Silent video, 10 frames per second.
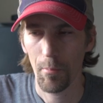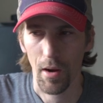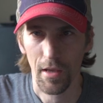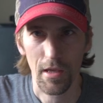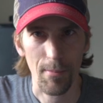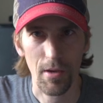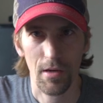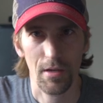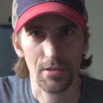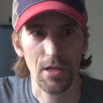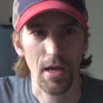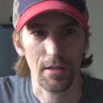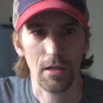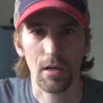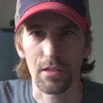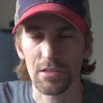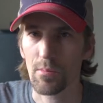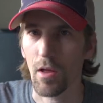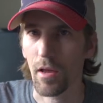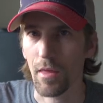but I kept getting disconnected and it
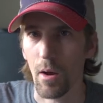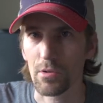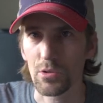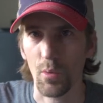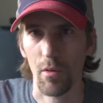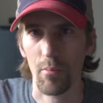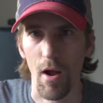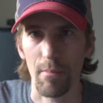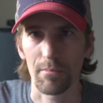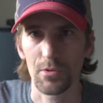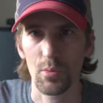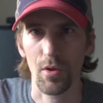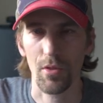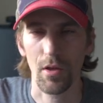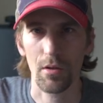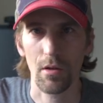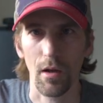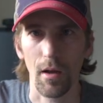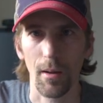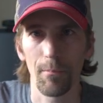seemed like that was one of the problems with it
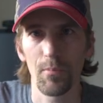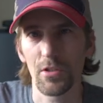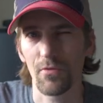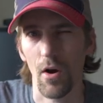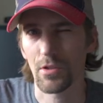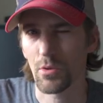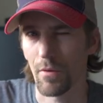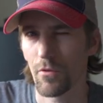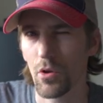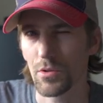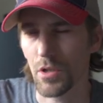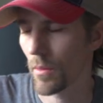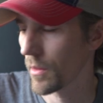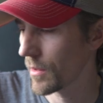as far as the reviews on